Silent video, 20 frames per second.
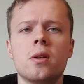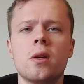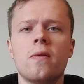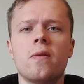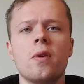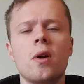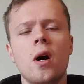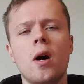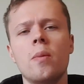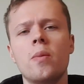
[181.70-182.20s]
So if
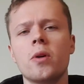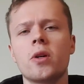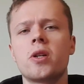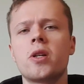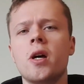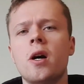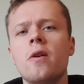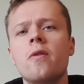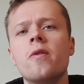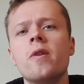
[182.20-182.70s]
you are
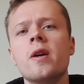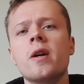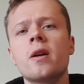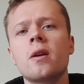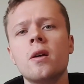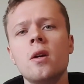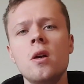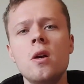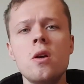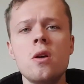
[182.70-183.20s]

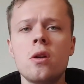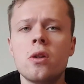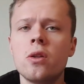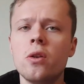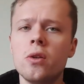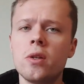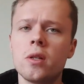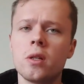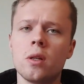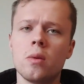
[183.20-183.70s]
bookshelfing,
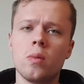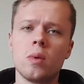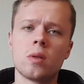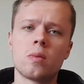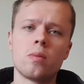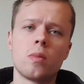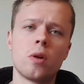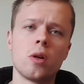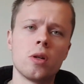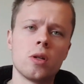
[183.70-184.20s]
using them as
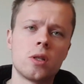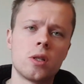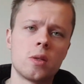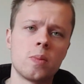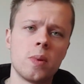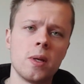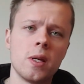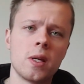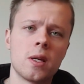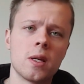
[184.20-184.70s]
monitor
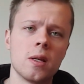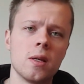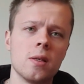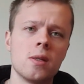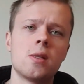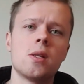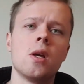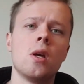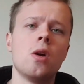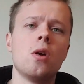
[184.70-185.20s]

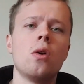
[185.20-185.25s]
speakers,